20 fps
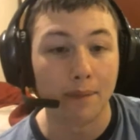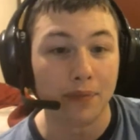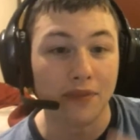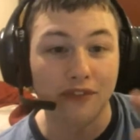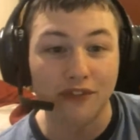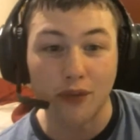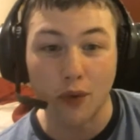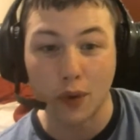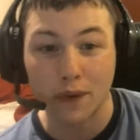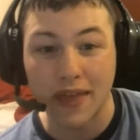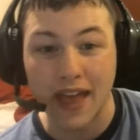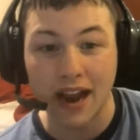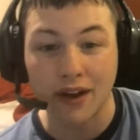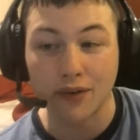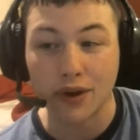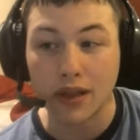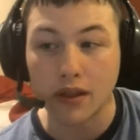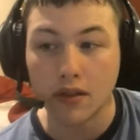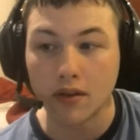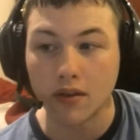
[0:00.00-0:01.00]
for
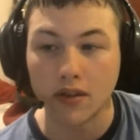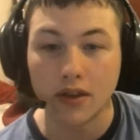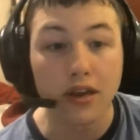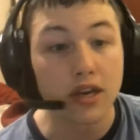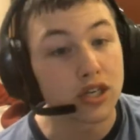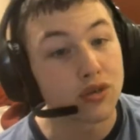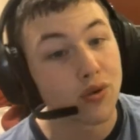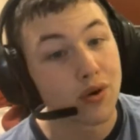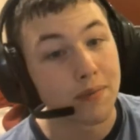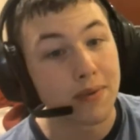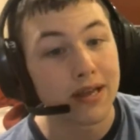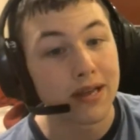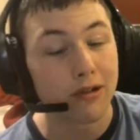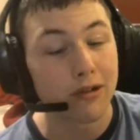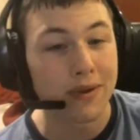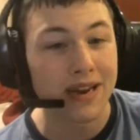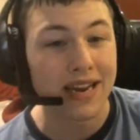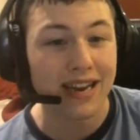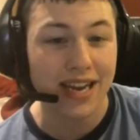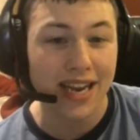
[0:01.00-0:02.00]
that reason, so you just want to be a
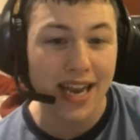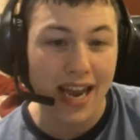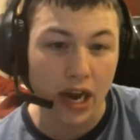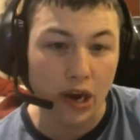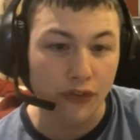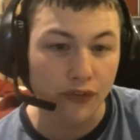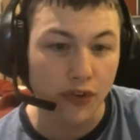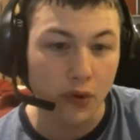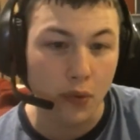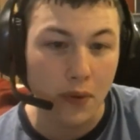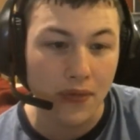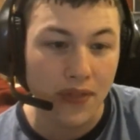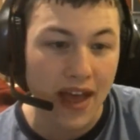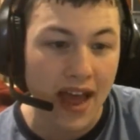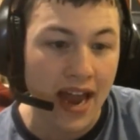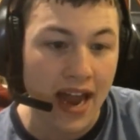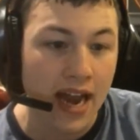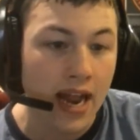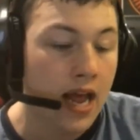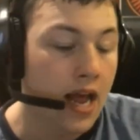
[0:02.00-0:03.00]
little bit careful with
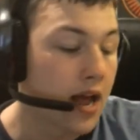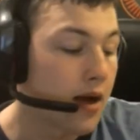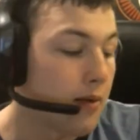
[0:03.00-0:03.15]
that.